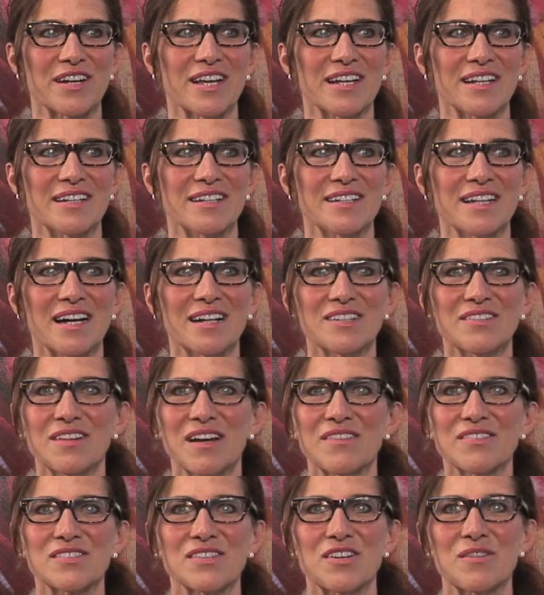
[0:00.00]
And Dr.
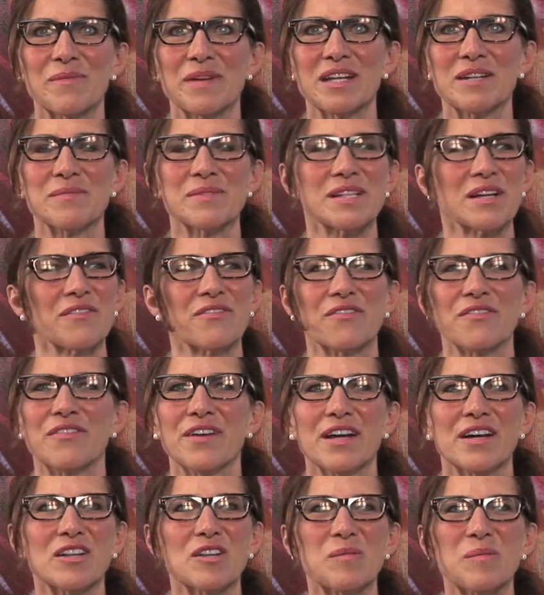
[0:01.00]
Afshar made himself
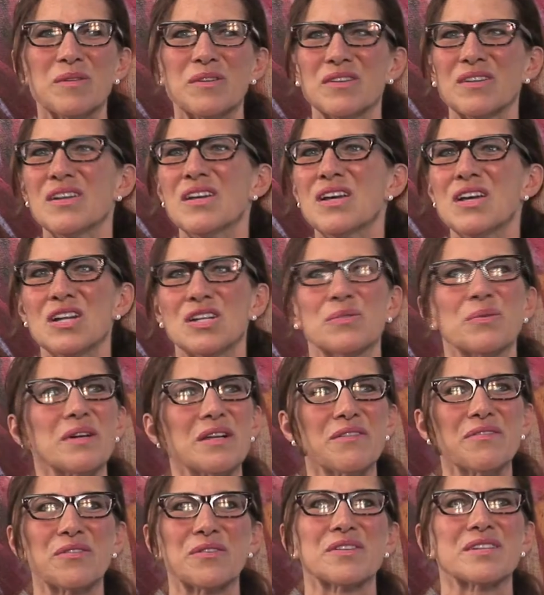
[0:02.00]
available
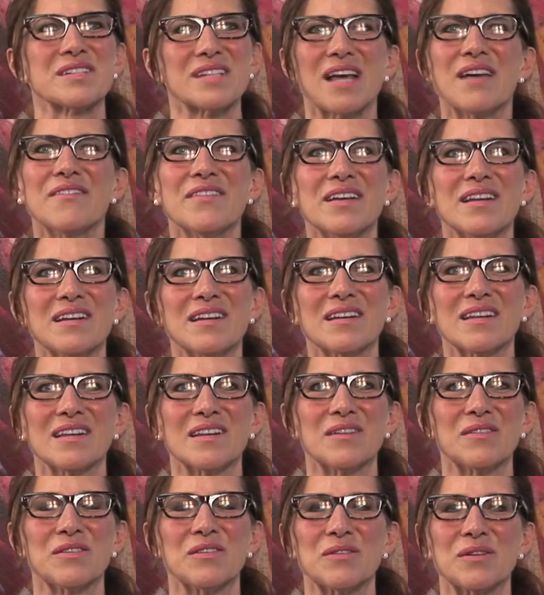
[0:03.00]
24/7.